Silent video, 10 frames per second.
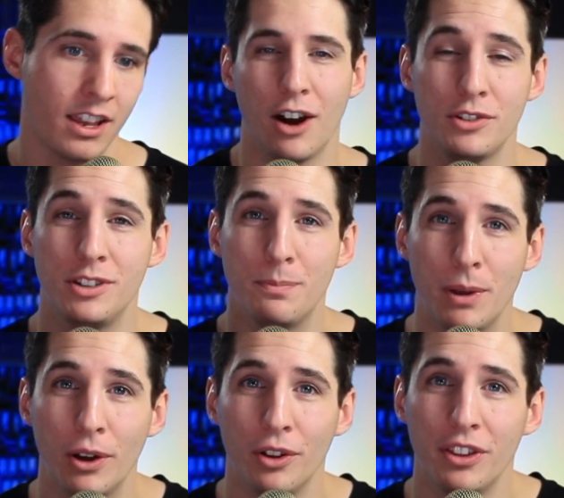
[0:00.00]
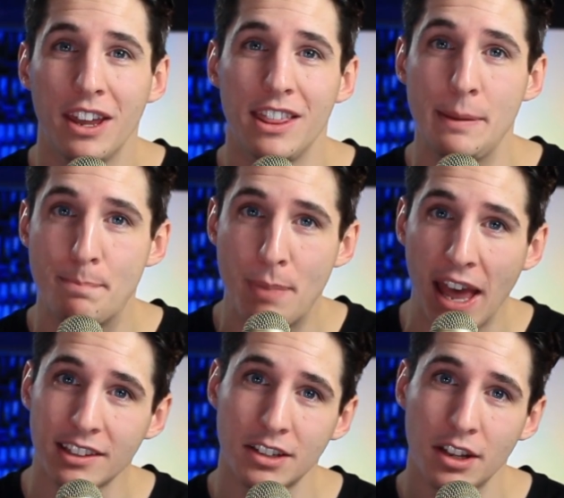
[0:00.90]
how to build the
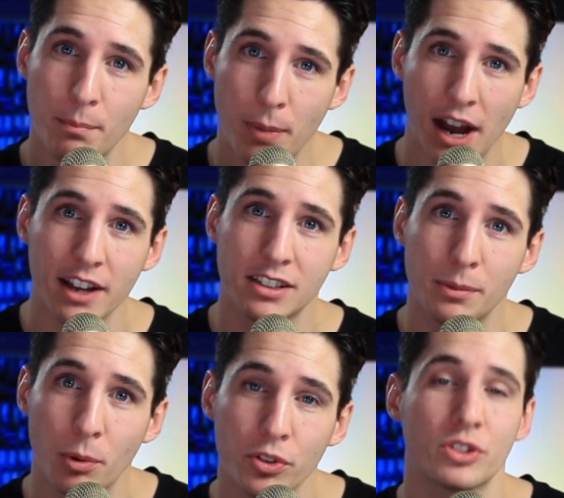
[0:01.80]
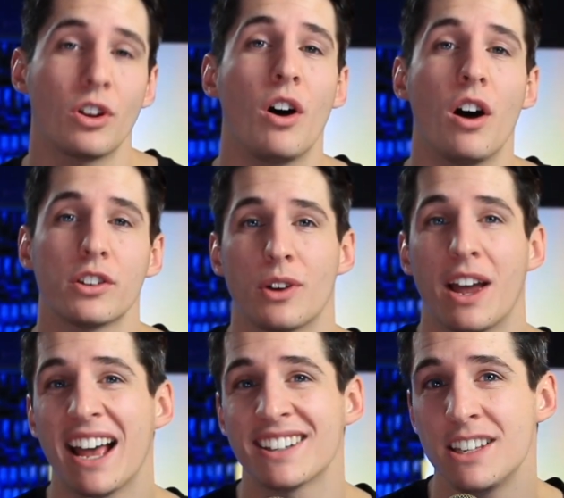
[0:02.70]
best possible song so it
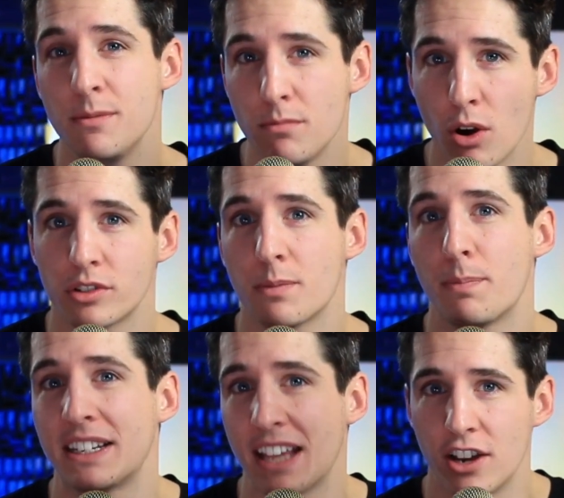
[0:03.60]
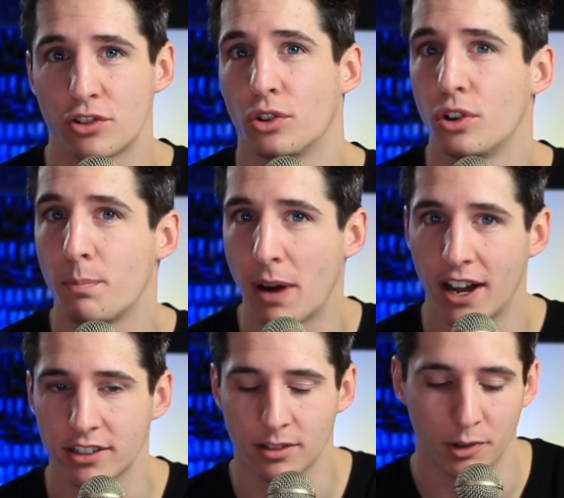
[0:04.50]
has the most potential
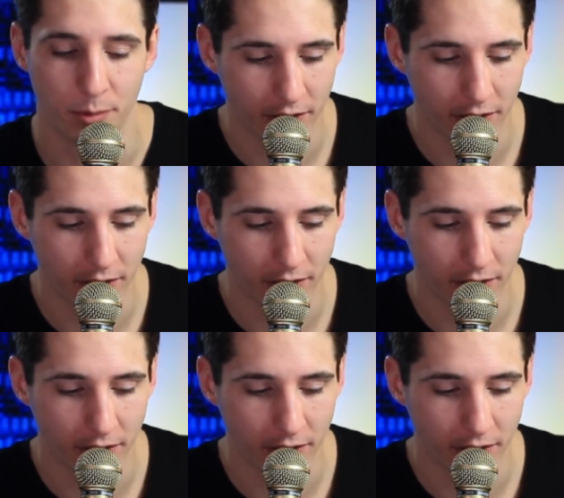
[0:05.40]
possible.